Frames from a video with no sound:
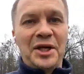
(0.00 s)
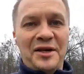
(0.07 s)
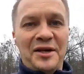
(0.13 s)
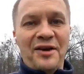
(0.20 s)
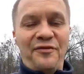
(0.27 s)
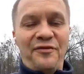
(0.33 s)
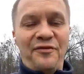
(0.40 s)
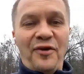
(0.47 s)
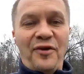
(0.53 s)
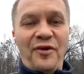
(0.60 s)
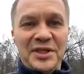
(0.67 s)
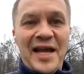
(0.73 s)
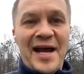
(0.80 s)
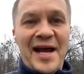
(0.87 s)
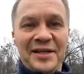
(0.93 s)
confirm or
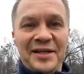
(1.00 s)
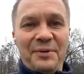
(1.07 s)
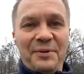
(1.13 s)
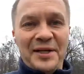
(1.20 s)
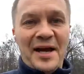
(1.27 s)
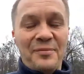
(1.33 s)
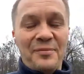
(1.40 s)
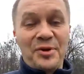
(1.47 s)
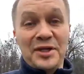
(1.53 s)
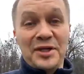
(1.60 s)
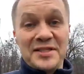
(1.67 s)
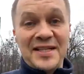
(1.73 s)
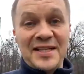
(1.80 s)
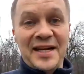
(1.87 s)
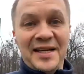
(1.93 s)
deny it, but I'm going to
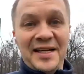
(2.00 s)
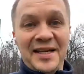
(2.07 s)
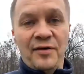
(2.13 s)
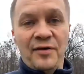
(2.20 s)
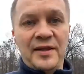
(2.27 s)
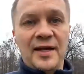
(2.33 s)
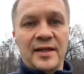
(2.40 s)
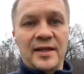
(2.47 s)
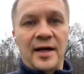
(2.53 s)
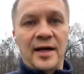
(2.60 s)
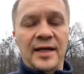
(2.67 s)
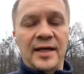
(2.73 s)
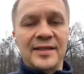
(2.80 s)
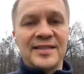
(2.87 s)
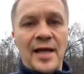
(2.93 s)
say it anyway, that
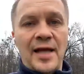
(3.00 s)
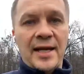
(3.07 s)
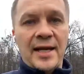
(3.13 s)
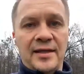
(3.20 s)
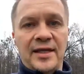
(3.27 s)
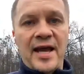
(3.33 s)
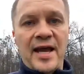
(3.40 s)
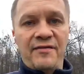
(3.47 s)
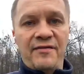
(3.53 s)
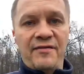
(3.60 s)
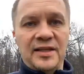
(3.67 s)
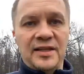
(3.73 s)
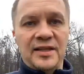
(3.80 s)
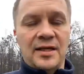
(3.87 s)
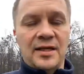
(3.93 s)
it's like the
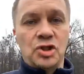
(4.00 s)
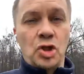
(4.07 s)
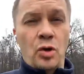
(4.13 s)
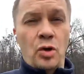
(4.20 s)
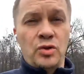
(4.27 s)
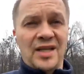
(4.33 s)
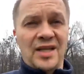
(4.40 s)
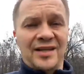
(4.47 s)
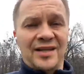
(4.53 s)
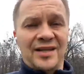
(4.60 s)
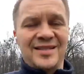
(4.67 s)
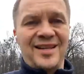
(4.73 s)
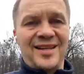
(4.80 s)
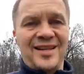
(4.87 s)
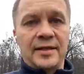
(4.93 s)
evidence shows that
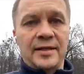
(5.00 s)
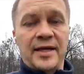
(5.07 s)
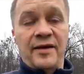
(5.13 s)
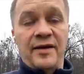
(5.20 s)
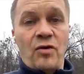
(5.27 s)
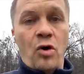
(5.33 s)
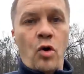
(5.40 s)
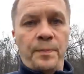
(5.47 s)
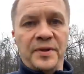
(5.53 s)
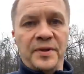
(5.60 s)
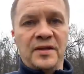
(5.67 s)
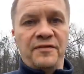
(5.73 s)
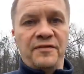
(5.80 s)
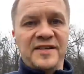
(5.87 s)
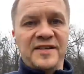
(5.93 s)
it's likely they have
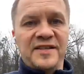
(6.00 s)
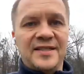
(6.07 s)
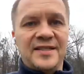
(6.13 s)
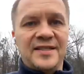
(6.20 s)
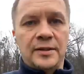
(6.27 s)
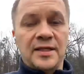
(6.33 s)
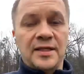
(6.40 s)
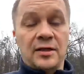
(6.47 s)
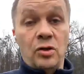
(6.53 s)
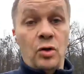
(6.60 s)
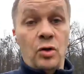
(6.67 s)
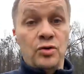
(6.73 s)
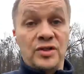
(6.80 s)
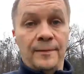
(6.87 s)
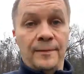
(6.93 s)
opened the facilities and
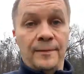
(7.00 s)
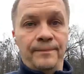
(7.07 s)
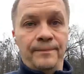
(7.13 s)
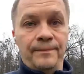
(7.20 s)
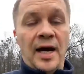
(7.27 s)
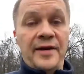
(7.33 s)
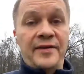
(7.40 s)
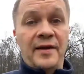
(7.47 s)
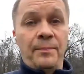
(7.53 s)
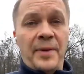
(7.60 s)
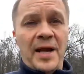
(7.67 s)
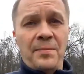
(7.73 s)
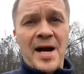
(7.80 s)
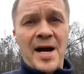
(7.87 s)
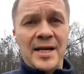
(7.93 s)
closed them, either
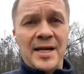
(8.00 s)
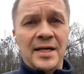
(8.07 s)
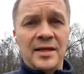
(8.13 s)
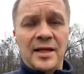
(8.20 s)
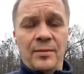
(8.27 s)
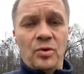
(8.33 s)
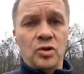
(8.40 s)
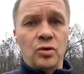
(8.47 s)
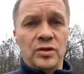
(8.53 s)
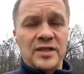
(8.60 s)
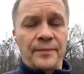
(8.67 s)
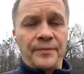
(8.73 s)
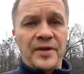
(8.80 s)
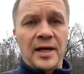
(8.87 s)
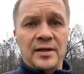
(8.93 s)
by mining them or doing
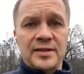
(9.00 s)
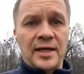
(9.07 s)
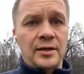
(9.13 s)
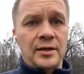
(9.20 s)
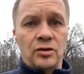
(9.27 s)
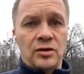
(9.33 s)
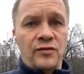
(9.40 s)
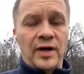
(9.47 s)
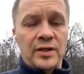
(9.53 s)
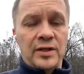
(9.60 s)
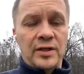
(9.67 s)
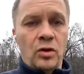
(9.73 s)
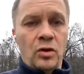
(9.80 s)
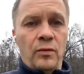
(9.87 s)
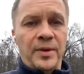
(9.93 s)
something else. I don't quite
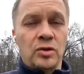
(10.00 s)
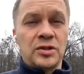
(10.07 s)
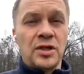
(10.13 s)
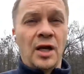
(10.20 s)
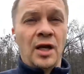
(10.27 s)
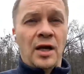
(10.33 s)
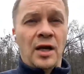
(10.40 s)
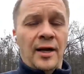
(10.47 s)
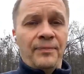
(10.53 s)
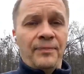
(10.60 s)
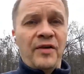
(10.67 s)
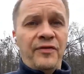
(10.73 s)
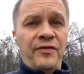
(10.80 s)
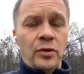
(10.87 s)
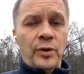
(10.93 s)
know, because
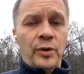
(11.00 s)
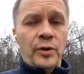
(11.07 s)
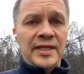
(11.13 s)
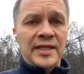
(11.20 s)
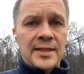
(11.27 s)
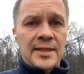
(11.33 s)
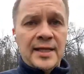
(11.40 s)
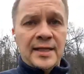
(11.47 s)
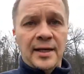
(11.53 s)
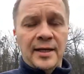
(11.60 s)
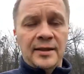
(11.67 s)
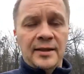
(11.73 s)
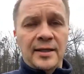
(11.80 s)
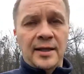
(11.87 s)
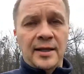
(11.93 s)
if you look at the data,
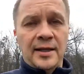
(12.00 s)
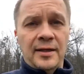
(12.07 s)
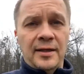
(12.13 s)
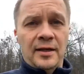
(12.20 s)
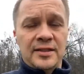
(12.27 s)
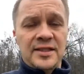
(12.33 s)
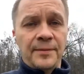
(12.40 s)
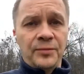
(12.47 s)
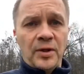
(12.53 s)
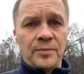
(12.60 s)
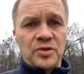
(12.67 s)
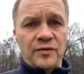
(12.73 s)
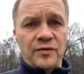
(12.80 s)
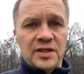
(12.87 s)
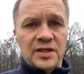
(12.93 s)
and then
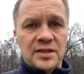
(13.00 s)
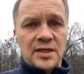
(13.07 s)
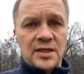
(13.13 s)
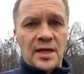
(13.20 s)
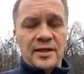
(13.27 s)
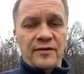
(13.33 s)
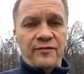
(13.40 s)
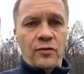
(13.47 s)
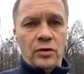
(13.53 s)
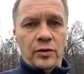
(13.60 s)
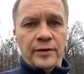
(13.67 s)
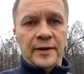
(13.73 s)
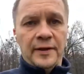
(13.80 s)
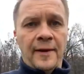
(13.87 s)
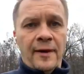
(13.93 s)
symptoms of this are the
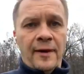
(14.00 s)
following.